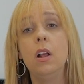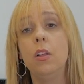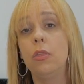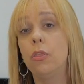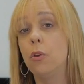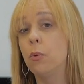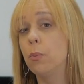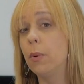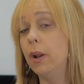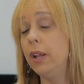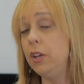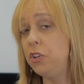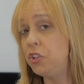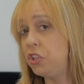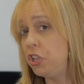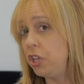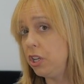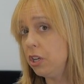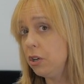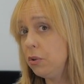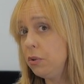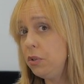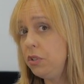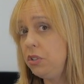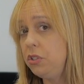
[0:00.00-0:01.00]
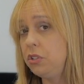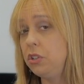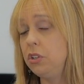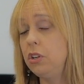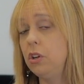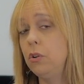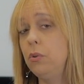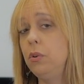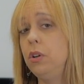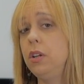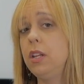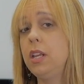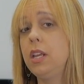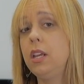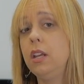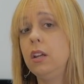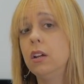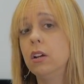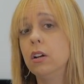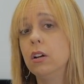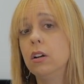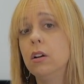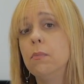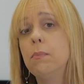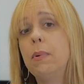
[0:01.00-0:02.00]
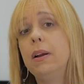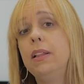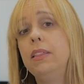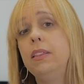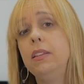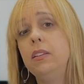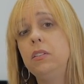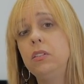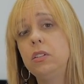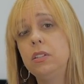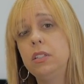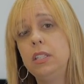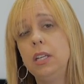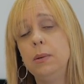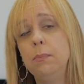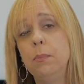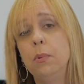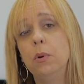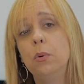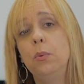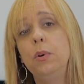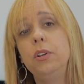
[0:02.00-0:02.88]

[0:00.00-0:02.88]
The ratio is denoted here by this symbol,